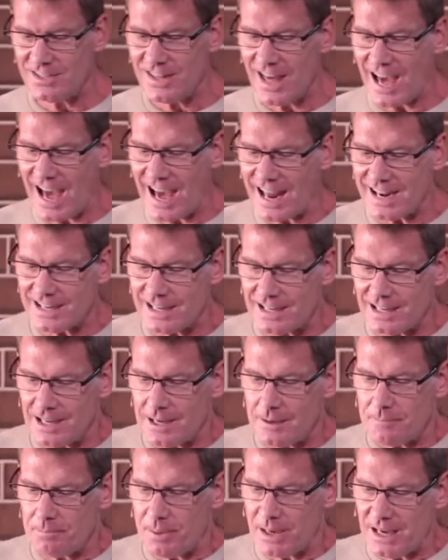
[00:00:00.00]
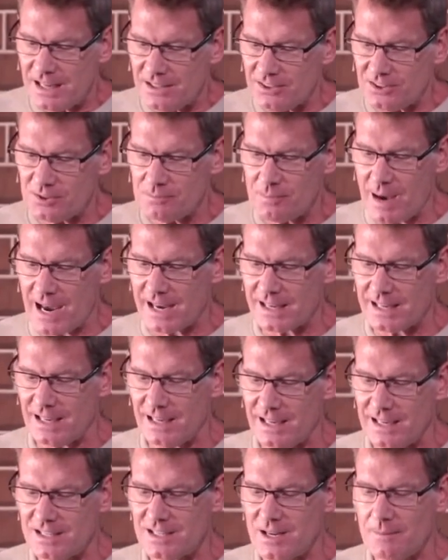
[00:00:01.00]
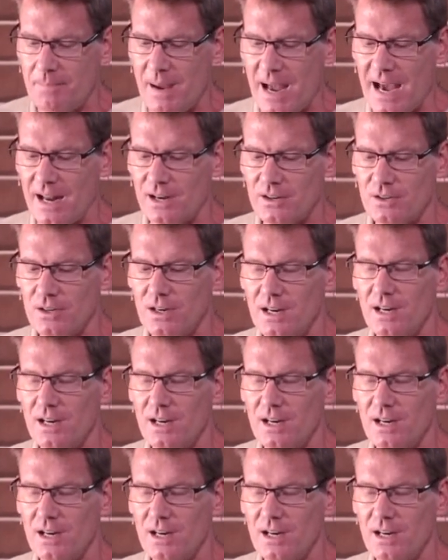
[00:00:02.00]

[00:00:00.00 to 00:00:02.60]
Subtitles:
that peacemaking is about